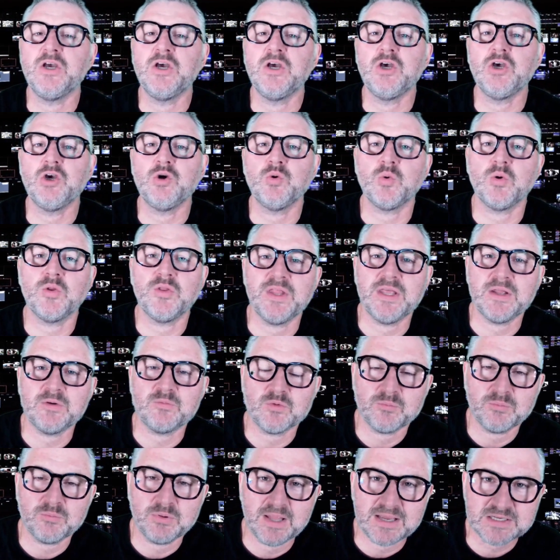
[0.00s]
who will then
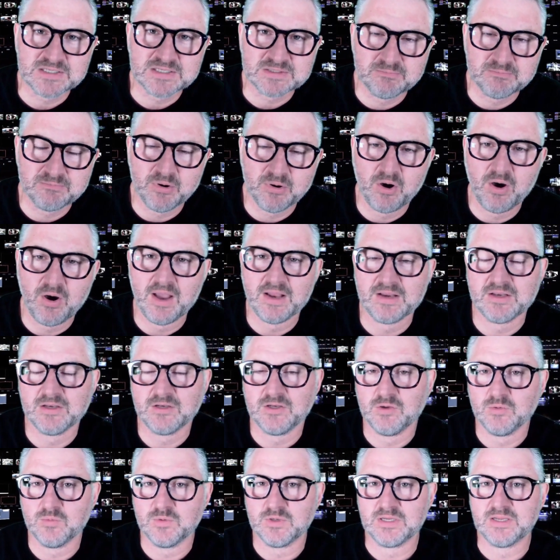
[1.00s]
replace Biden,
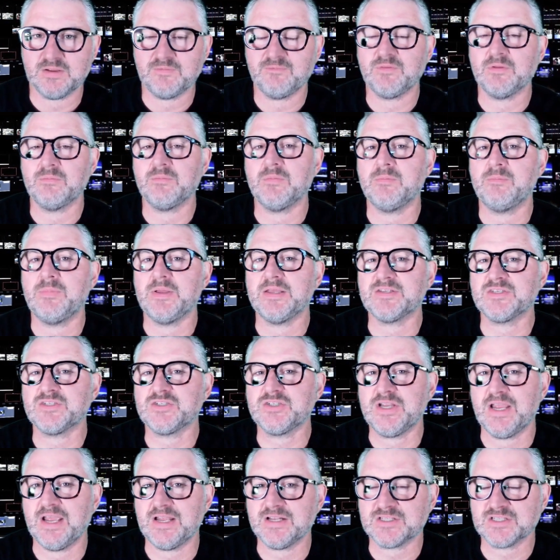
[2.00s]
who will give them the best
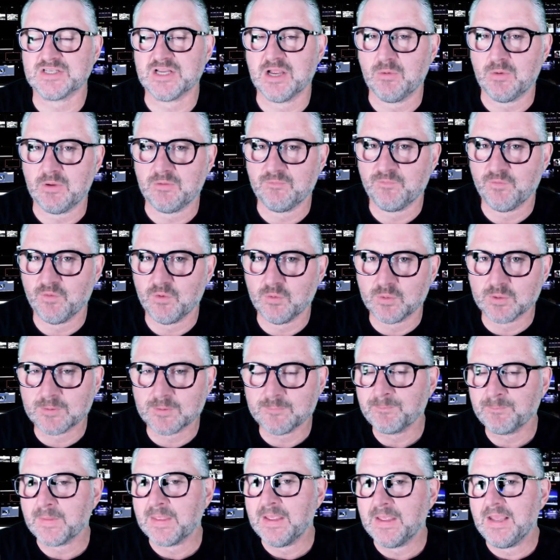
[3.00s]
chance going forward.
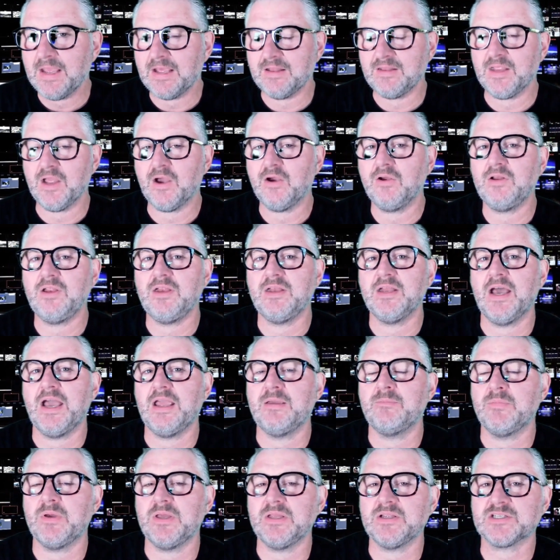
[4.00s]
And the only name
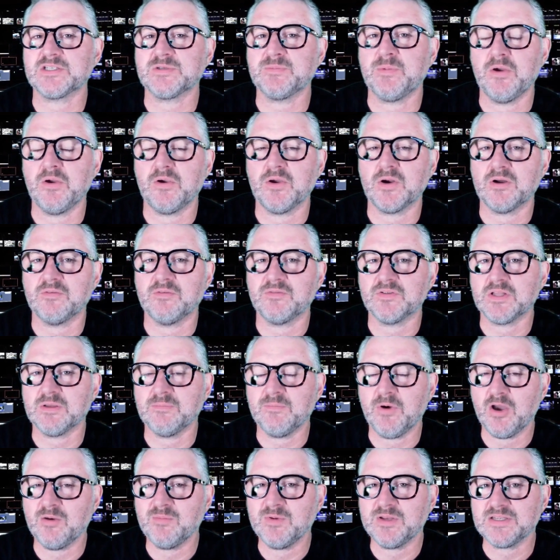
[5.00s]
being spoken of at the
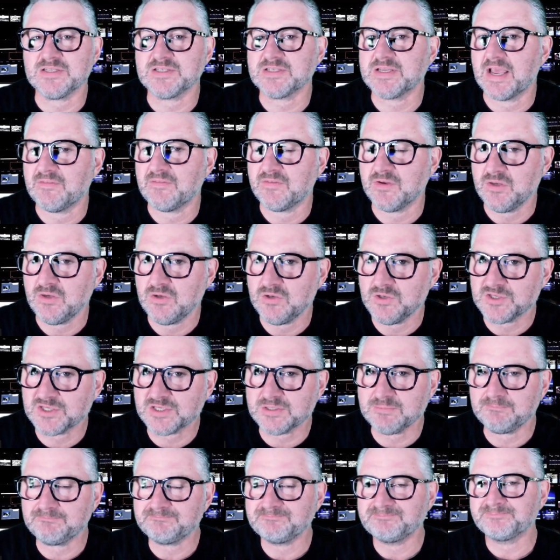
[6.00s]
moment is Gavin
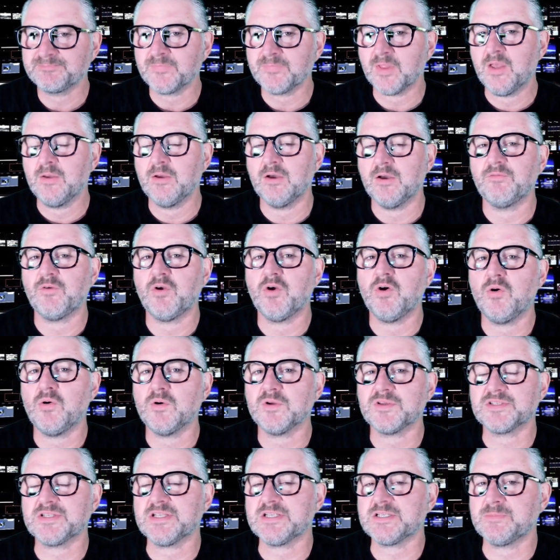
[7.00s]
Newsom. Of
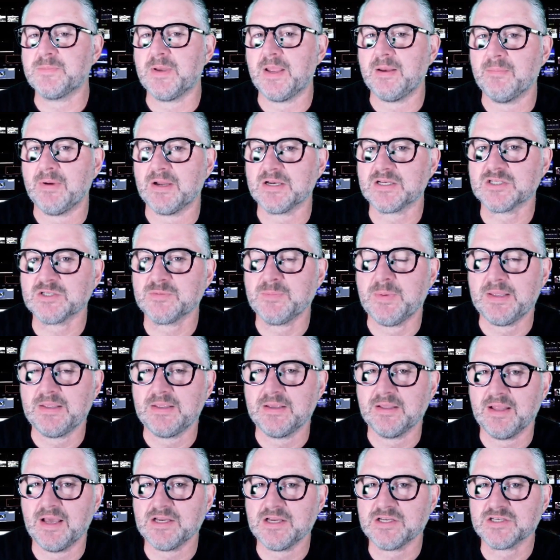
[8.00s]
course, there's been much
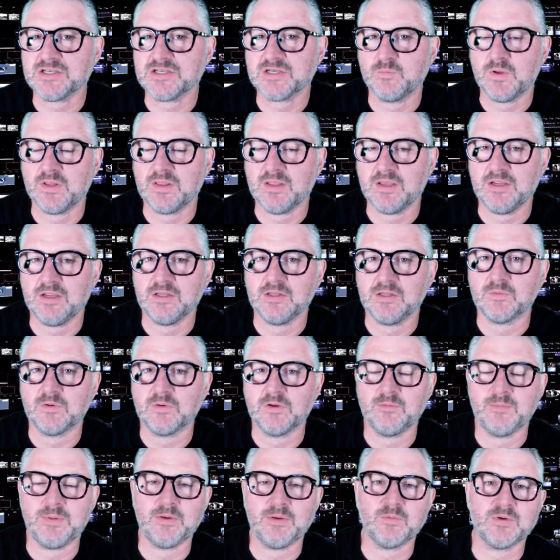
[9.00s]
speculation whether Hillary
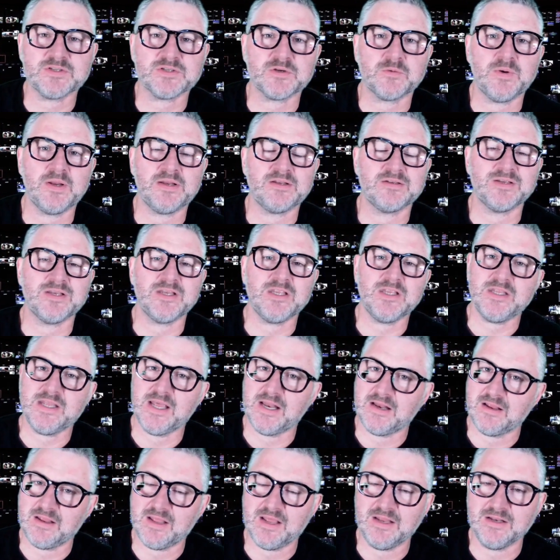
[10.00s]
be resurrected yet
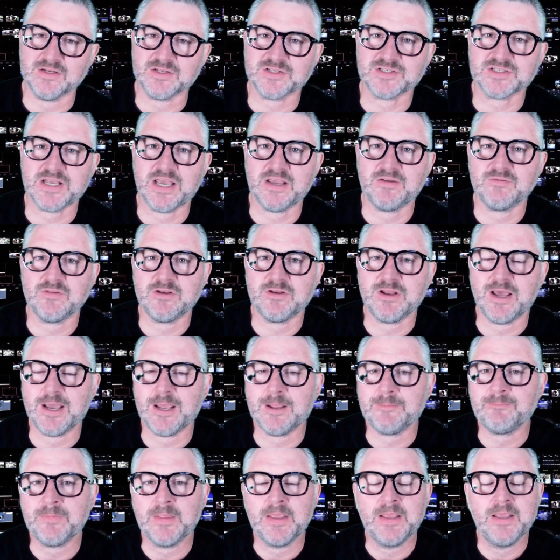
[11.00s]
again to save the
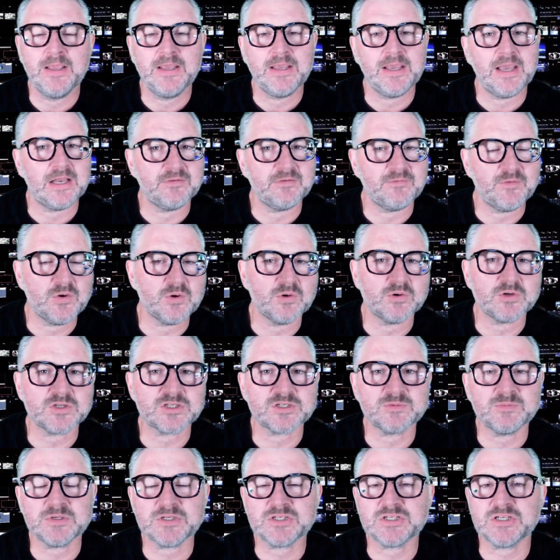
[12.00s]
day. And of course,
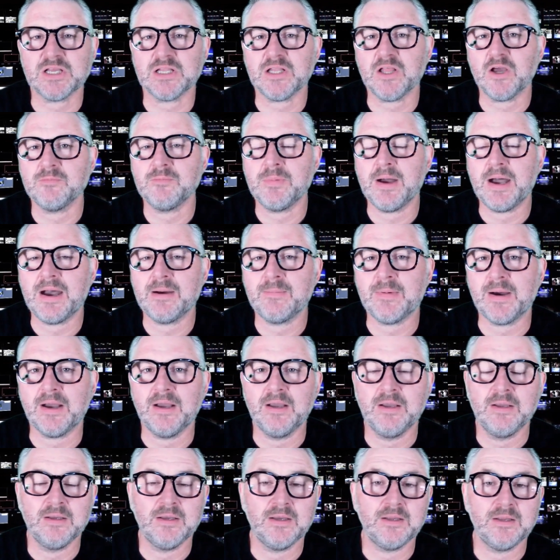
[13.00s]
Michelle Obama,
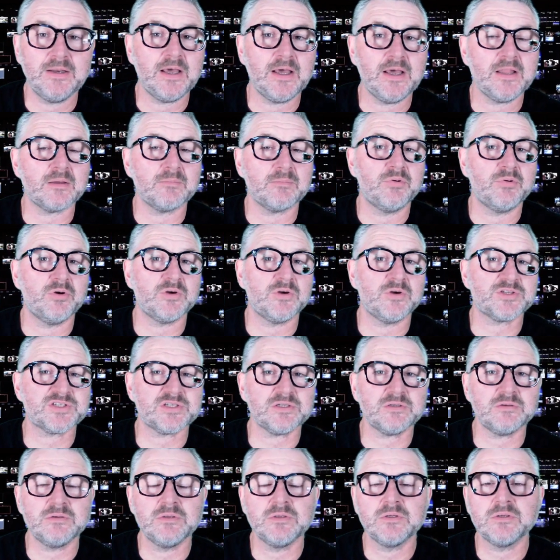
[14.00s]
another
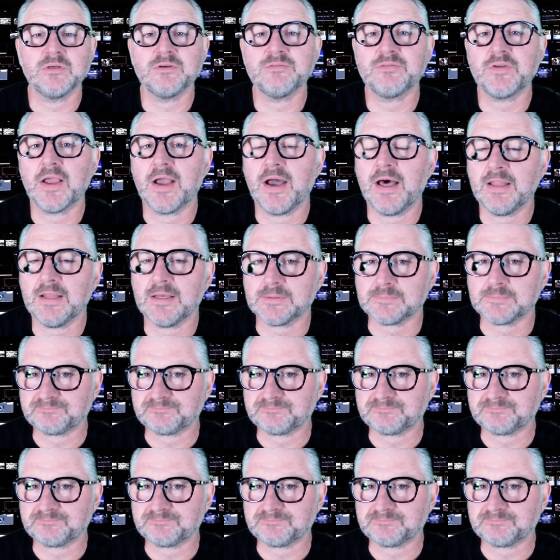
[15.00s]
person of color.